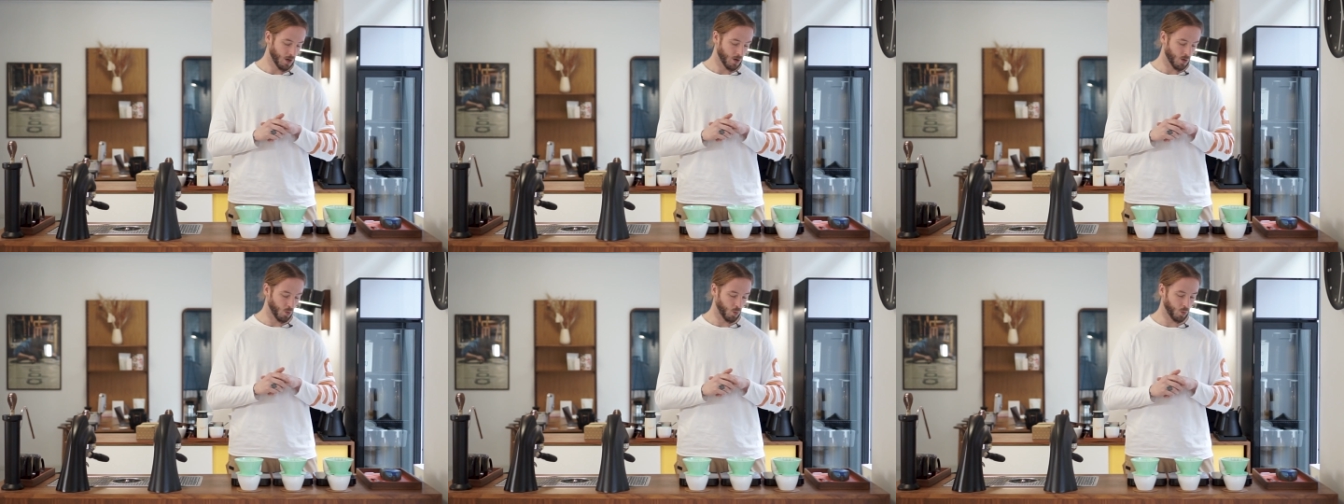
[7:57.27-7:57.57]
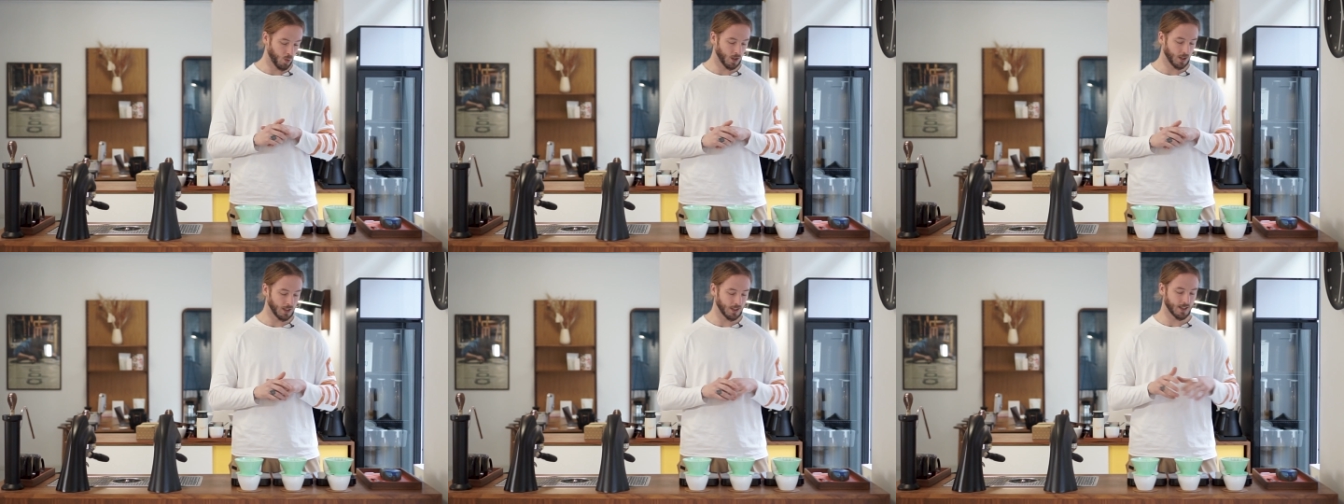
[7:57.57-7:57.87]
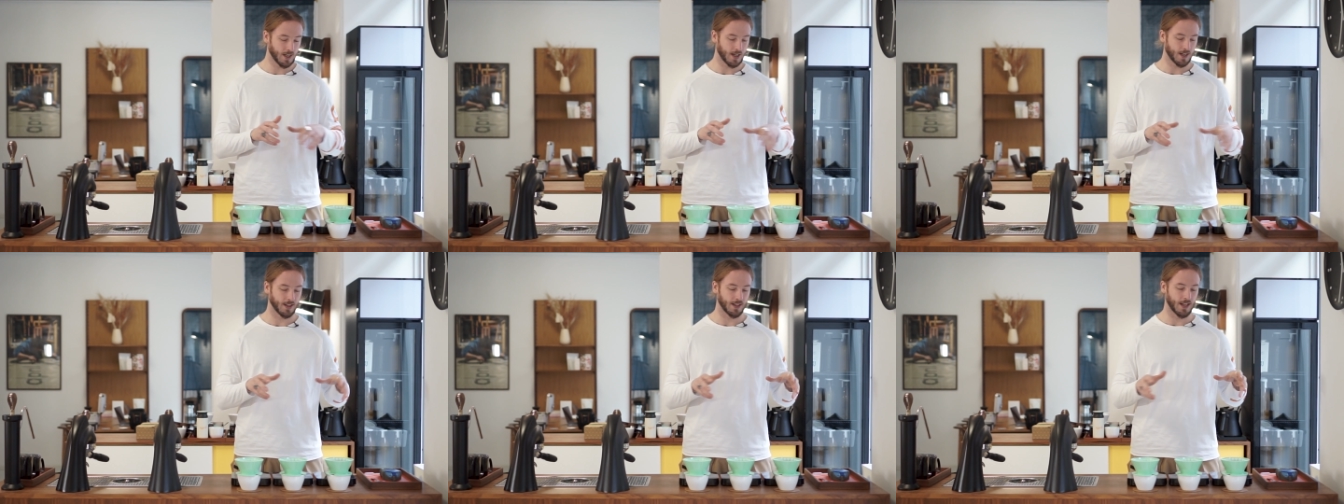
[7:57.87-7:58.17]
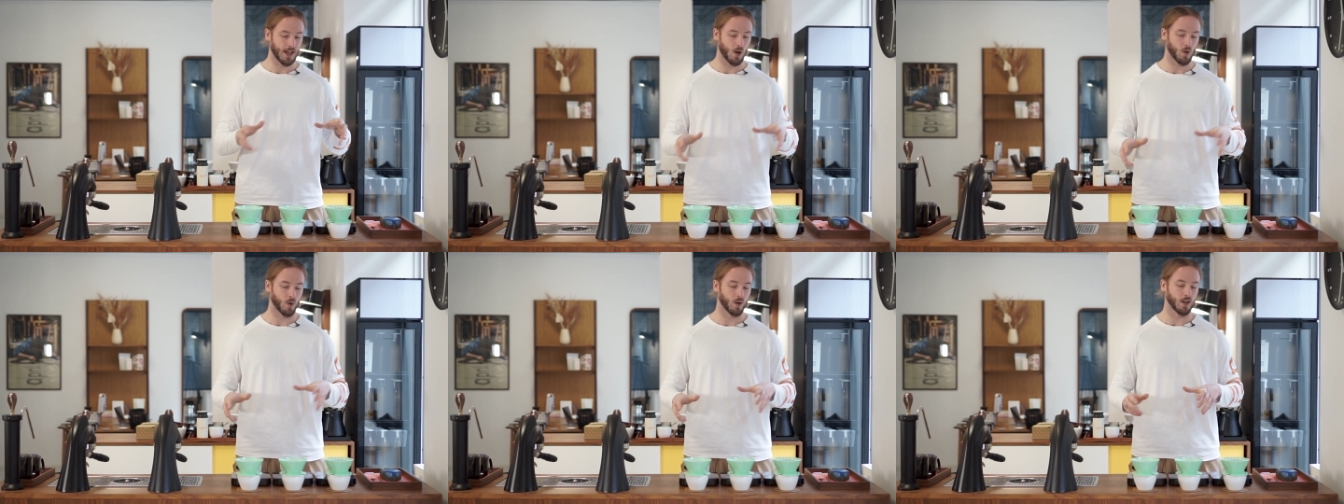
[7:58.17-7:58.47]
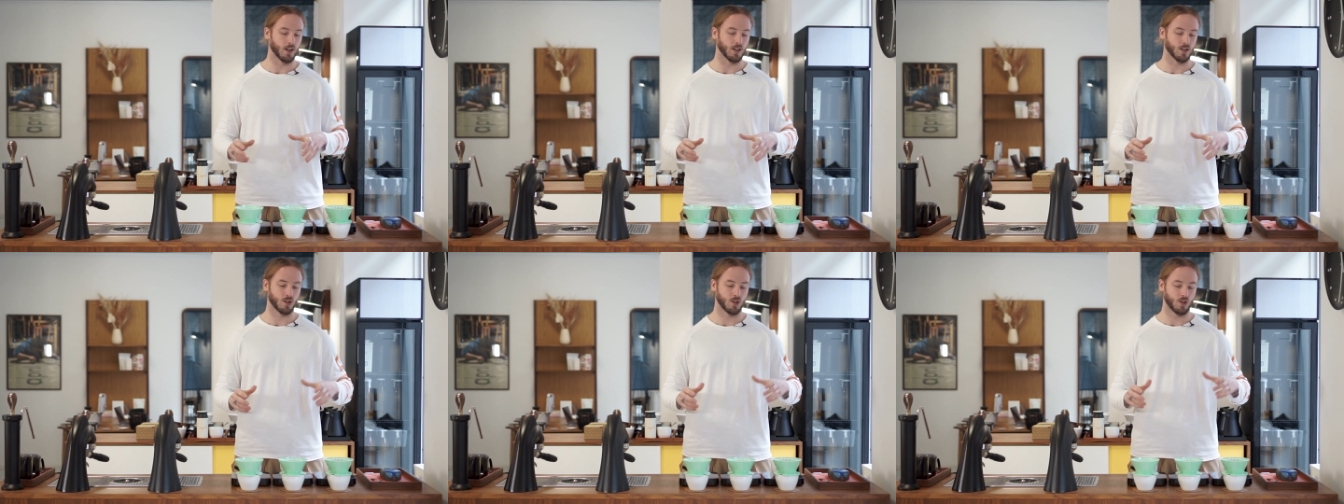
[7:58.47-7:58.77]
really not
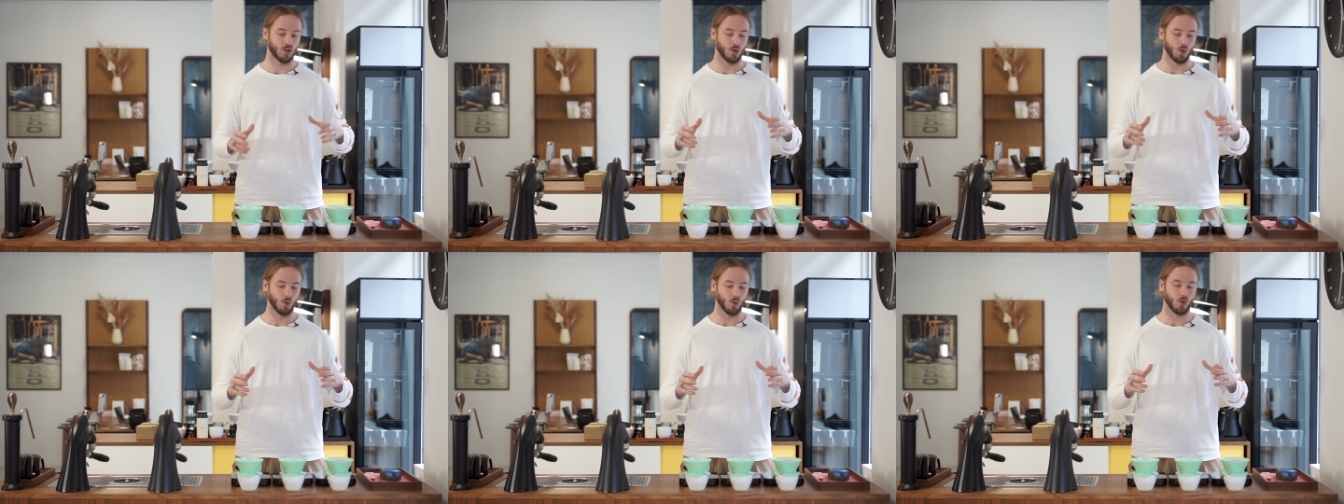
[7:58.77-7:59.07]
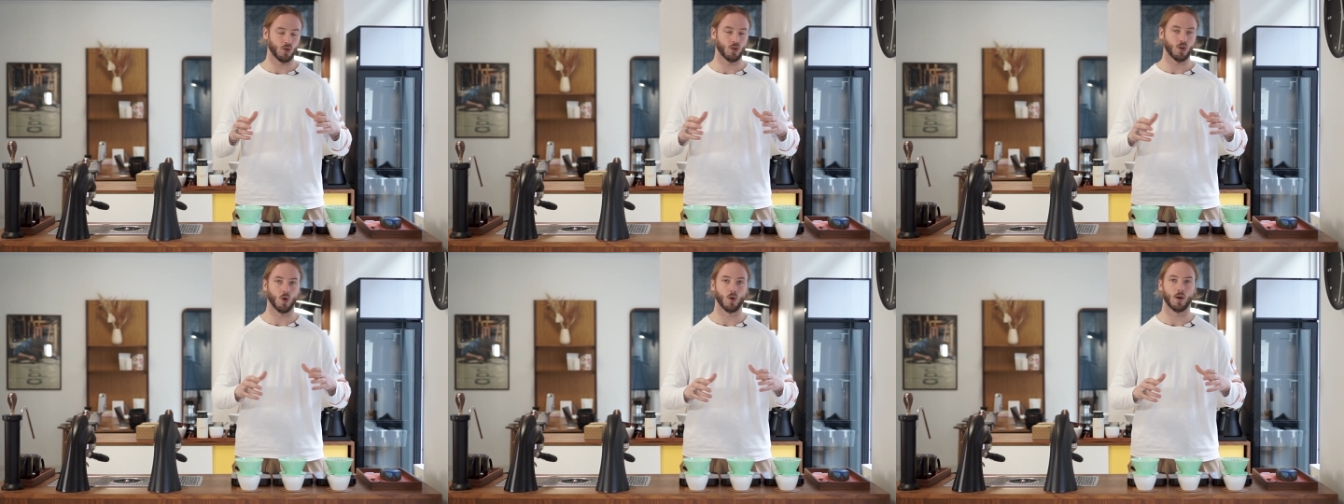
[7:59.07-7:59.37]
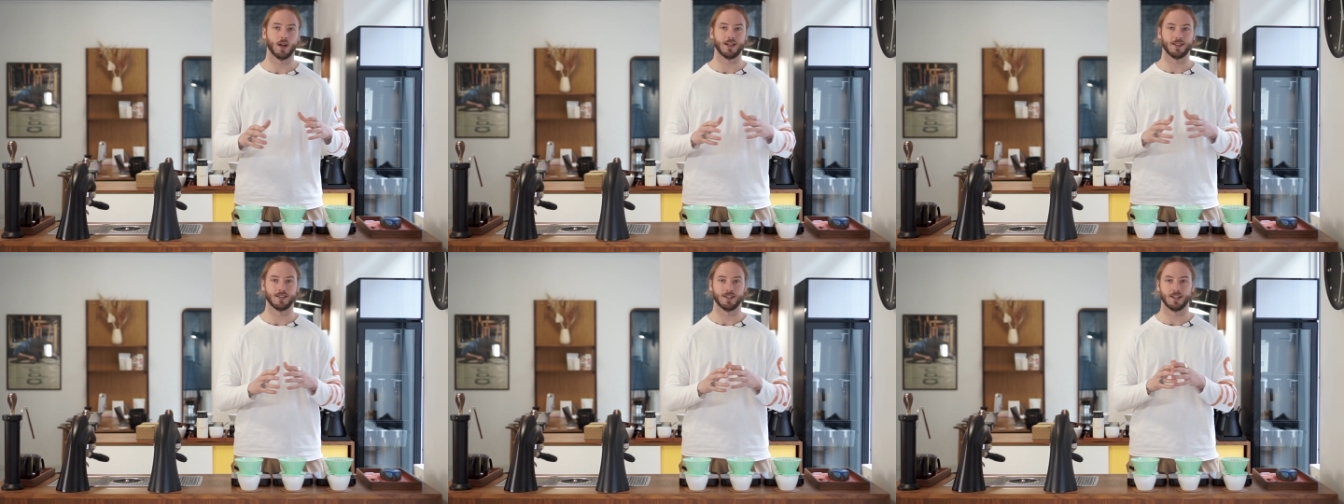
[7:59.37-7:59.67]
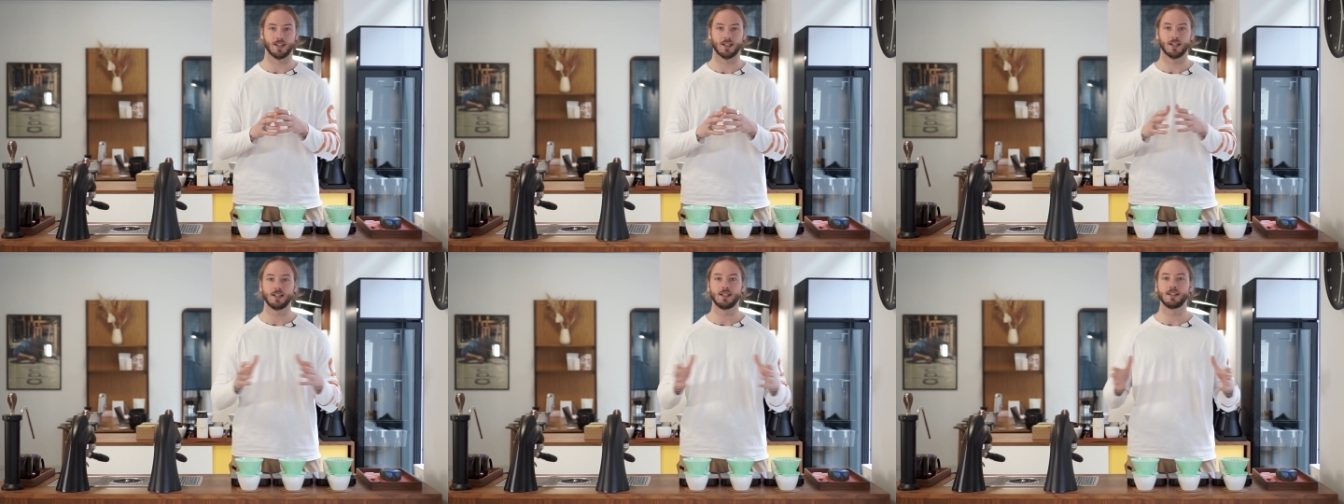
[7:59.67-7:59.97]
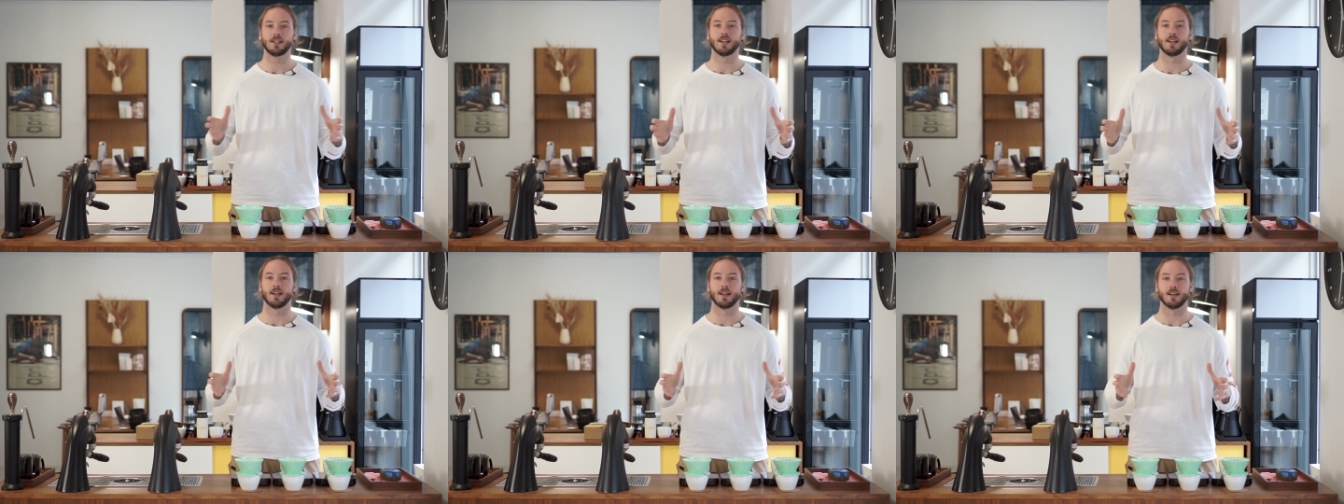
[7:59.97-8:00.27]
allowing us to showcase the
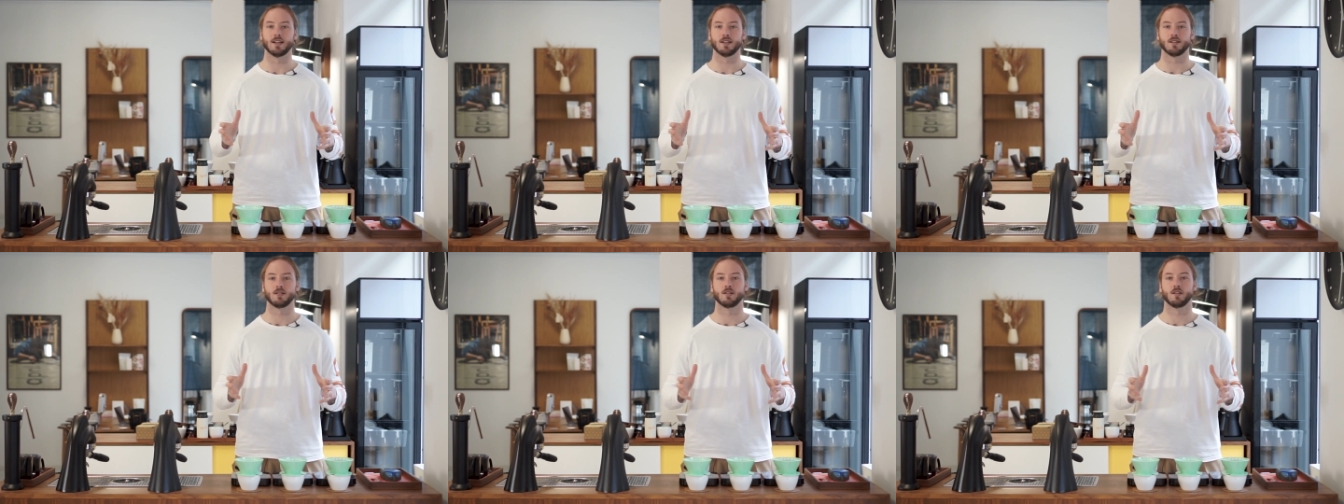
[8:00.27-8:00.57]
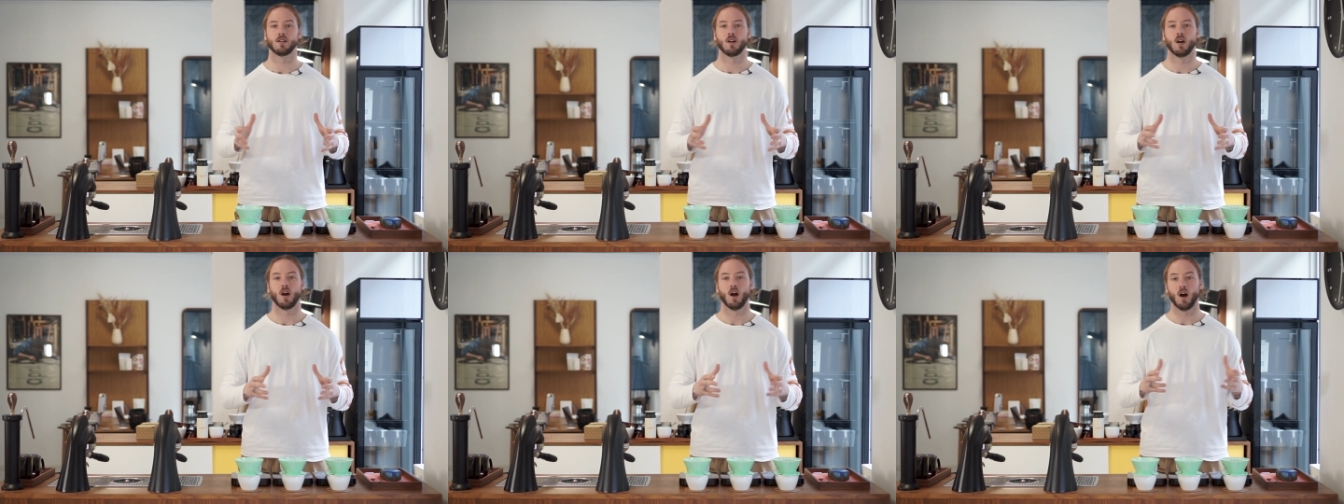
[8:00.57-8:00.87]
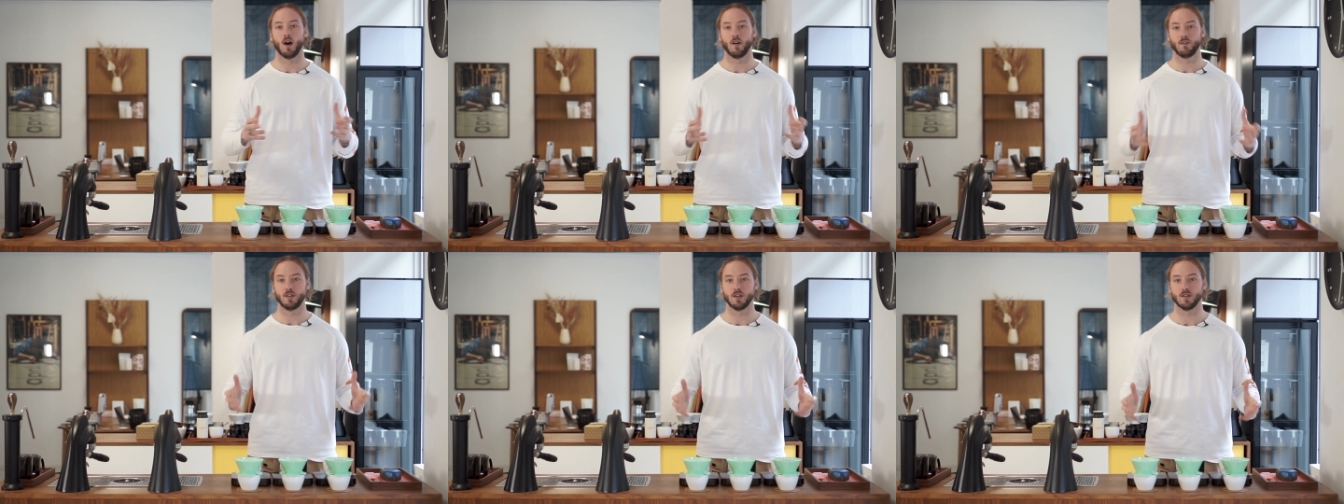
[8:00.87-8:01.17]
cleanliness of